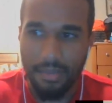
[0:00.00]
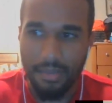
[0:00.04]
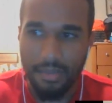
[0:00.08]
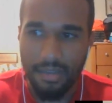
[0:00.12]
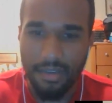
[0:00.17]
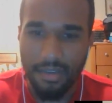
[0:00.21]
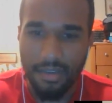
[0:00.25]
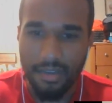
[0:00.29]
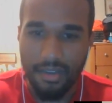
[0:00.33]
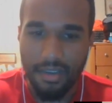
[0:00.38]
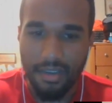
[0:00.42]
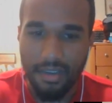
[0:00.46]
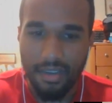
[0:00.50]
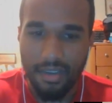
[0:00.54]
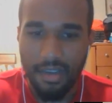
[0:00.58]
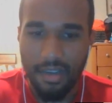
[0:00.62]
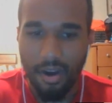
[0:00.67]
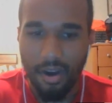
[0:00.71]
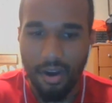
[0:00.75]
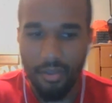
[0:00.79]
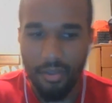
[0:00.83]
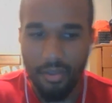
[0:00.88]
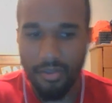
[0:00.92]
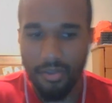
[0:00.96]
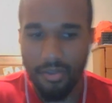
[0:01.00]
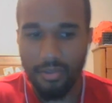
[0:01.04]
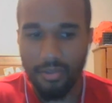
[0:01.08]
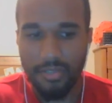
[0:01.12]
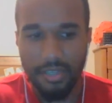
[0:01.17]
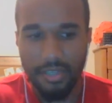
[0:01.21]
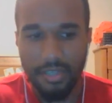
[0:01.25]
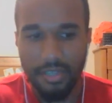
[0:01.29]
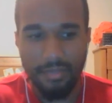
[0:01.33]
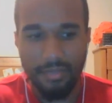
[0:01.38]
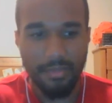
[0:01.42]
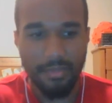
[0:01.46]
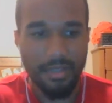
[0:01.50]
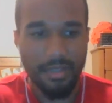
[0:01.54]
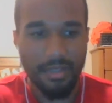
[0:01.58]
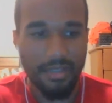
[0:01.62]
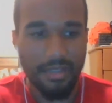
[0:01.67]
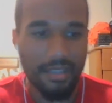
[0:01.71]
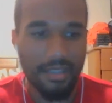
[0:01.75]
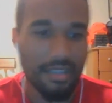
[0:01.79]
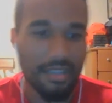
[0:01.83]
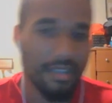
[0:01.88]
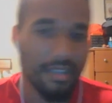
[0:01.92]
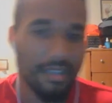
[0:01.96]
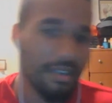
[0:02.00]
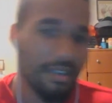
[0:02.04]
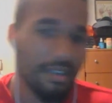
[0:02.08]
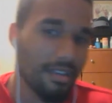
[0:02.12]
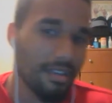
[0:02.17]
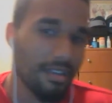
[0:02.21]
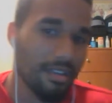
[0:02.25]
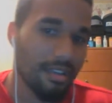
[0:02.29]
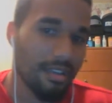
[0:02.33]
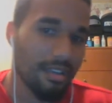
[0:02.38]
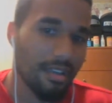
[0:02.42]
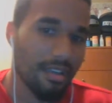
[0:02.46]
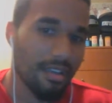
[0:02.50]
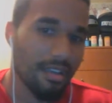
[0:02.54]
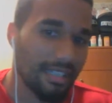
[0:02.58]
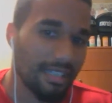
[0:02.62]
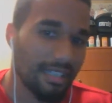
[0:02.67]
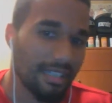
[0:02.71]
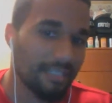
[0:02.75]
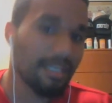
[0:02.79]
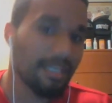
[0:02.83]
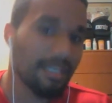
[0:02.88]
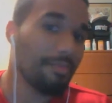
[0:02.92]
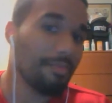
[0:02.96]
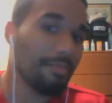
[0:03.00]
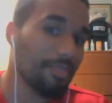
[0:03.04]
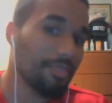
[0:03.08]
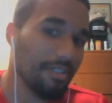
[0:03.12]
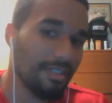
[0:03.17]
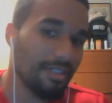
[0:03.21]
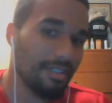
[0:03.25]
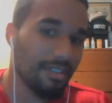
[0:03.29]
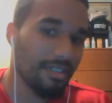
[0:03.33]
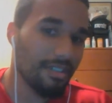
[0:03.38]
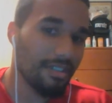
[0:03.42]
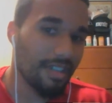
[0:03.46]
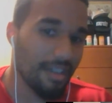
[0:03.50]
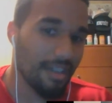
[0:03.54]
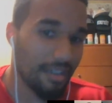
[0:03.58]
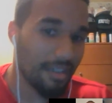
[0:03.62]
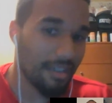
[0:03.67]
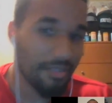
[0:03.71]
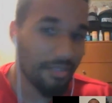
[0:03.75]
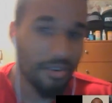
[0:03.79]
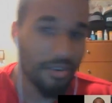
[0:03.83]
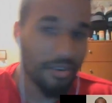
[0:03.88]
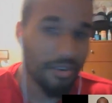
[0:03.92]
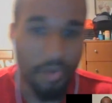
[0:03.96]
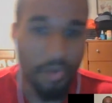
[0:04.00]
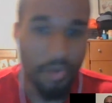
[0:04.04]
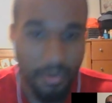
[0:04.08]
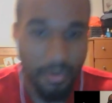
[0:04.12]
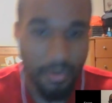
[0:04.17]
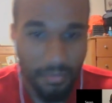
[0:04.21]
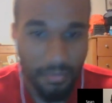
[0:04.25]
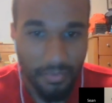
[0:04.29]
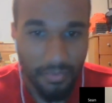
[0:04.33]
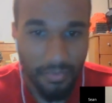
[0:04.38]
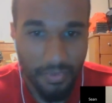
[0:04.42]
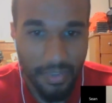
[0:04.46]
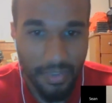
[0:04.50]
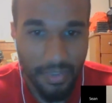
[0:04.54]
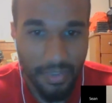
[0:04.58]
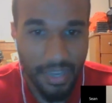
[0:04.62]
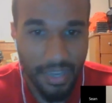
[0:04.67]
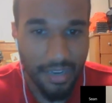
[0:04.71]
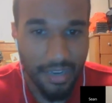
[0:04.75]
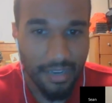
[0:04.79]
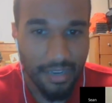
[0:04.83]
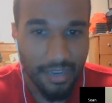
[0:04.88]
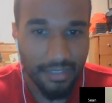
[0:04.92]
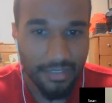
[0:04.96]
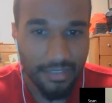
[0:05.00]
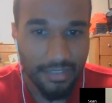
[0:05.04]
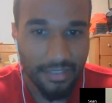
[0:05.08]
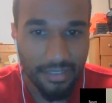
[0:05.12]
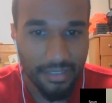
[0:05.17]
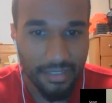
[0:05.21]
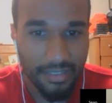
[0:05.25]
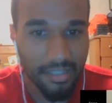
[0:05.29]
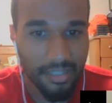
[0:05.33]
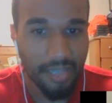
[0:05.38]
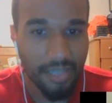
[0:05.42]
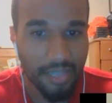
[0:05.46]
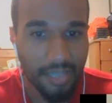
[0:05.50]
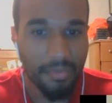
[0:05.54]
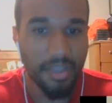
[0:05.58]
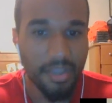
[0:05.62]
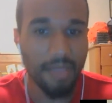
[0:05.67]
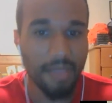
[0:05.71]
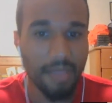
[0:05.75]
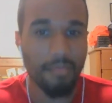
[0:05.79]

I mean, are those going to be the exception and not the norm for the NX? Is this going to be